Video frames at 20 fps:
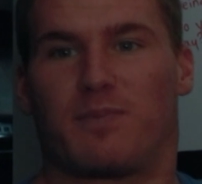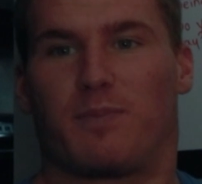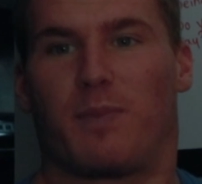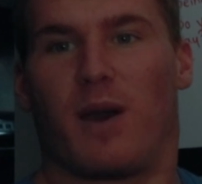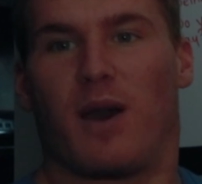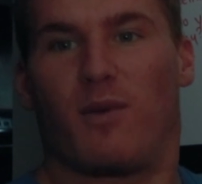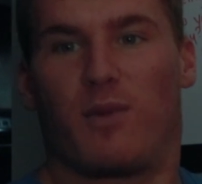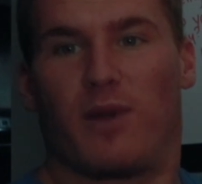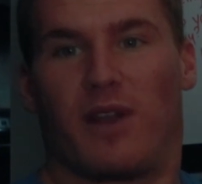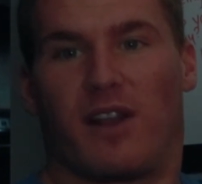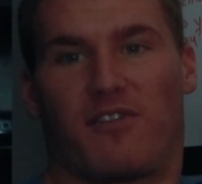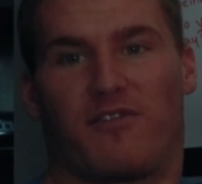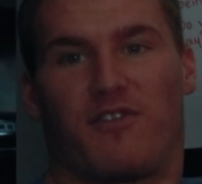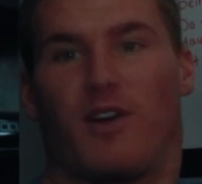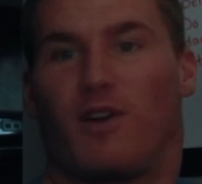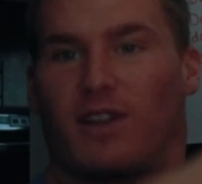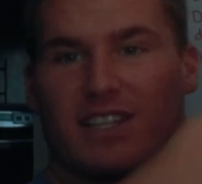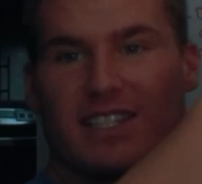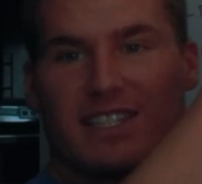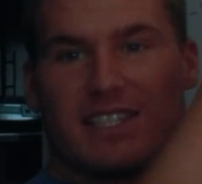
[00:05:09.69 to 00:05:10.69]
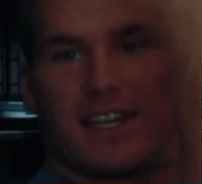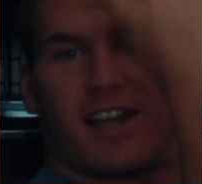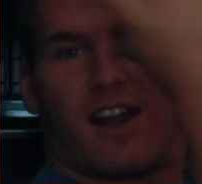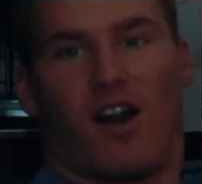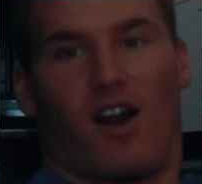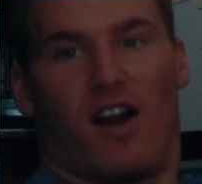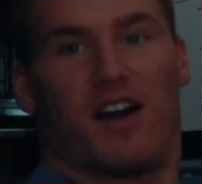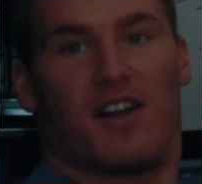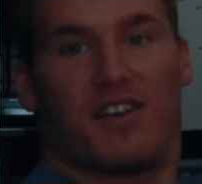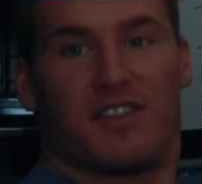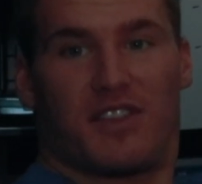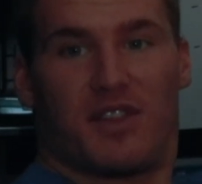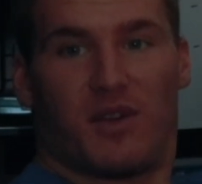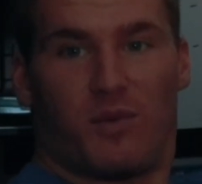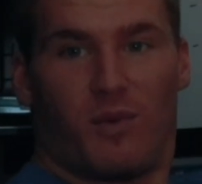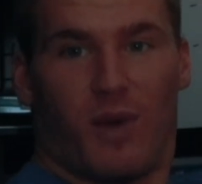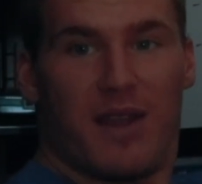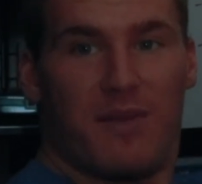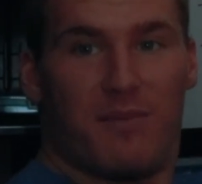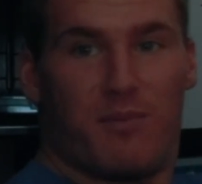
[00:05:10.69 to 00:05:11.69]
but we are focusing on the
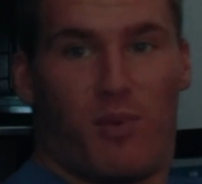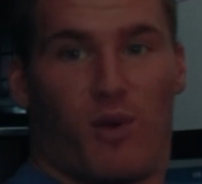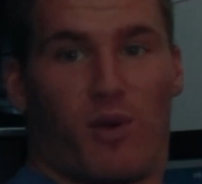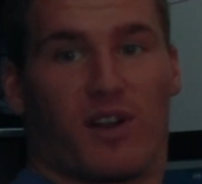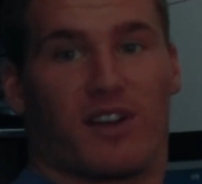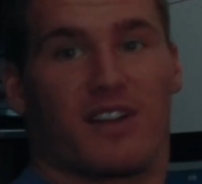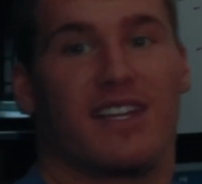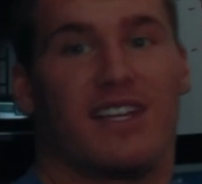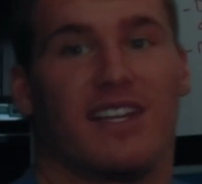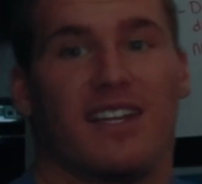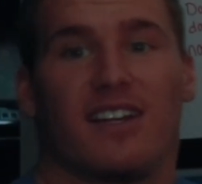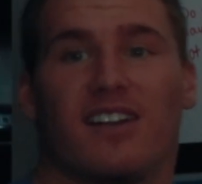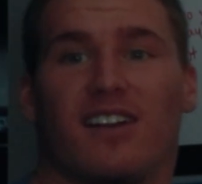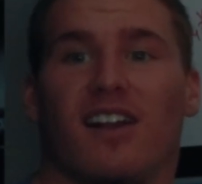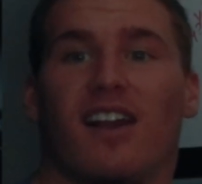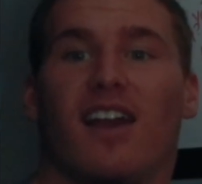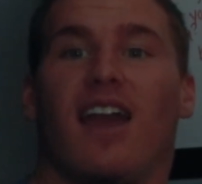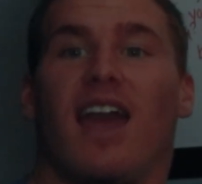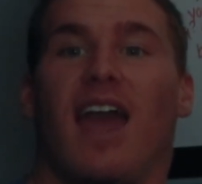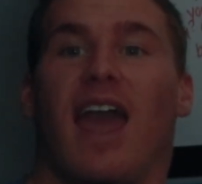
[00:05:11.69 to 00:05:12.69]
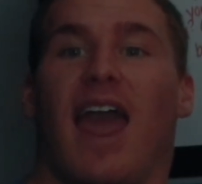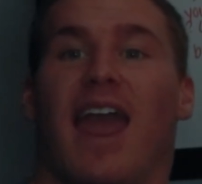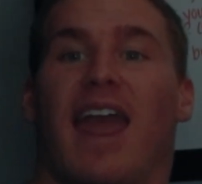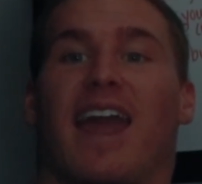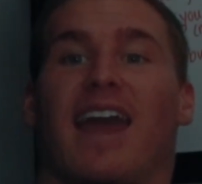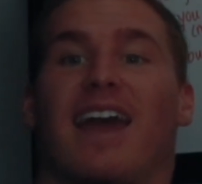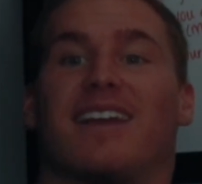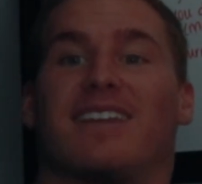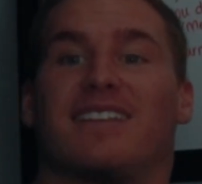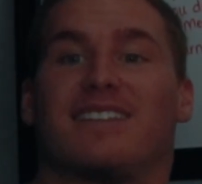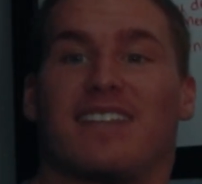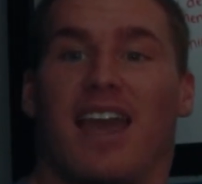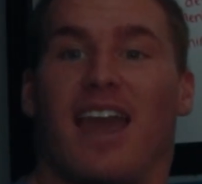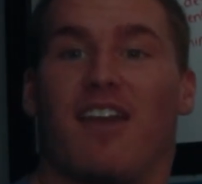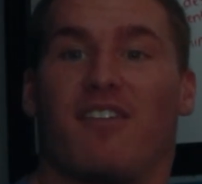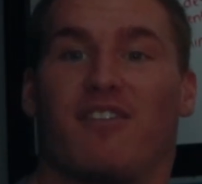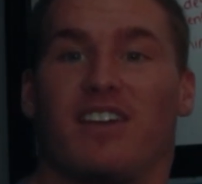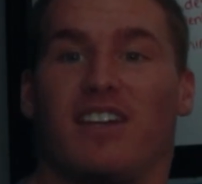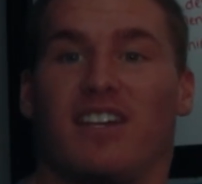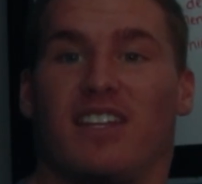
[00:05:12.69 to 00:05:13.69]
whiteboard here and
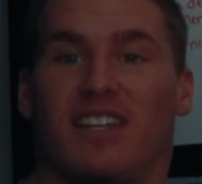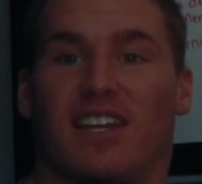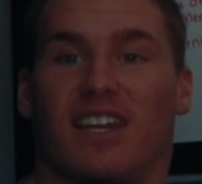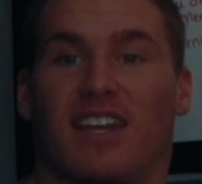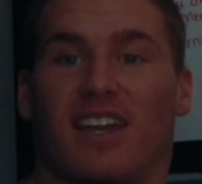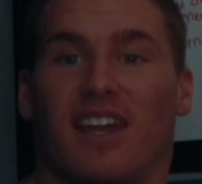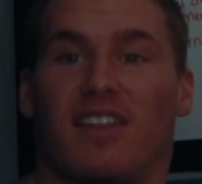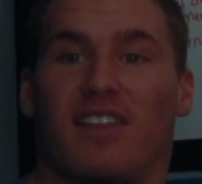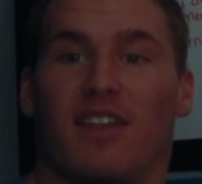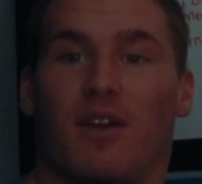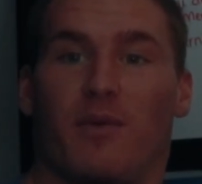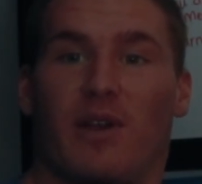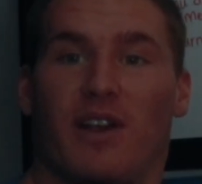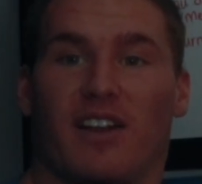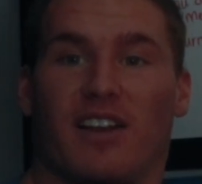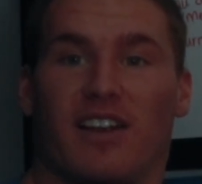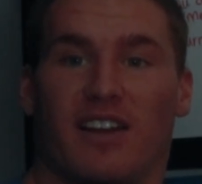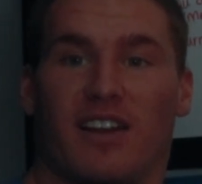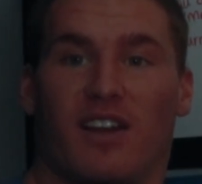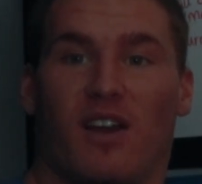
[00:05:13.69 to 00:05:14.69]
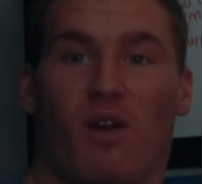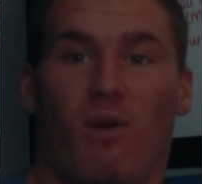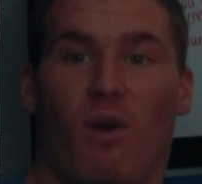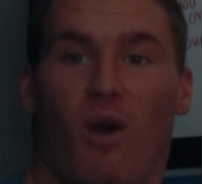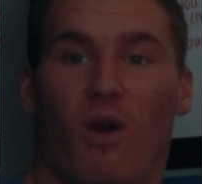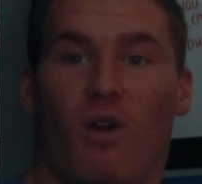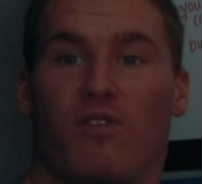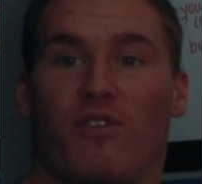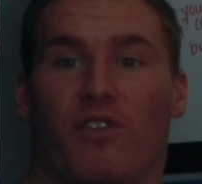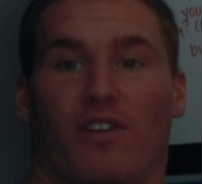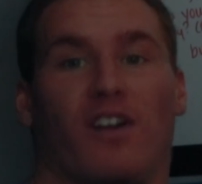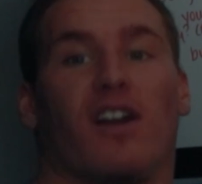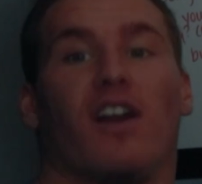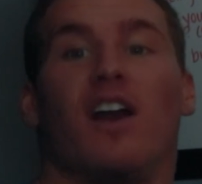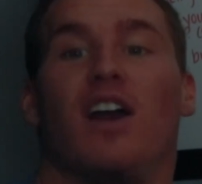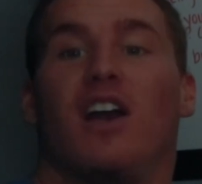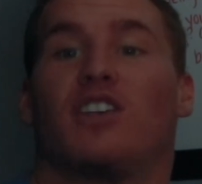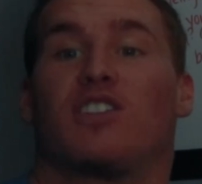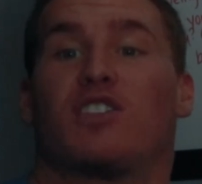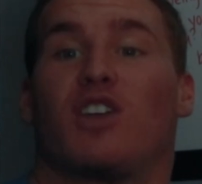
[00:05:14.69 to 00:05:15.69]
everything that we are going to go over.
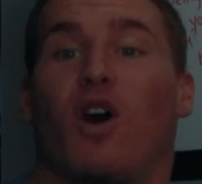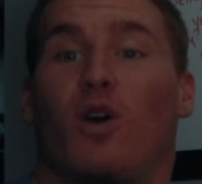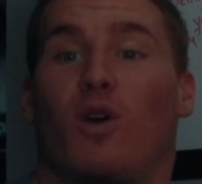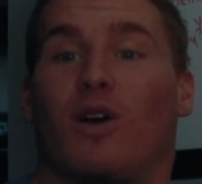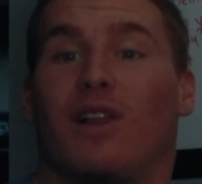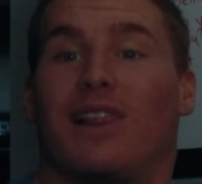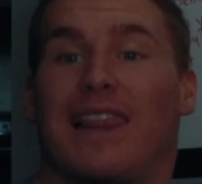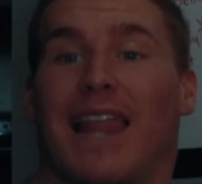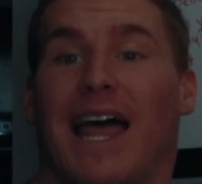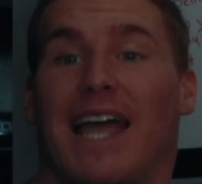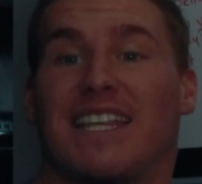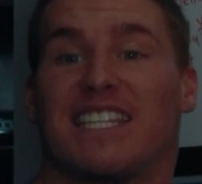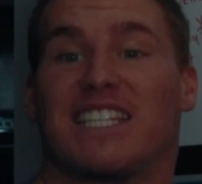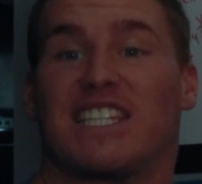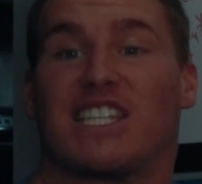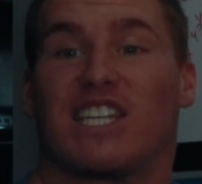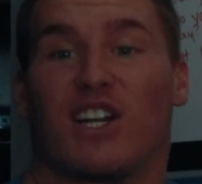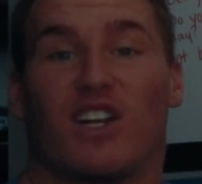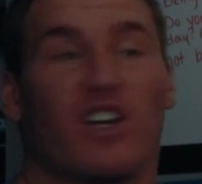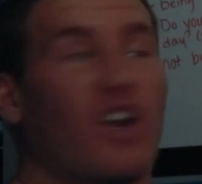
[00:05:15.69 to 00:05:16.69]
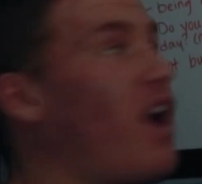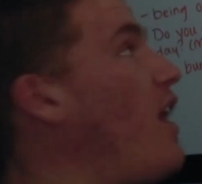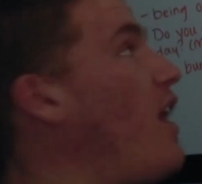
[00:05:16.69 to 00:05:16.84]
So let's start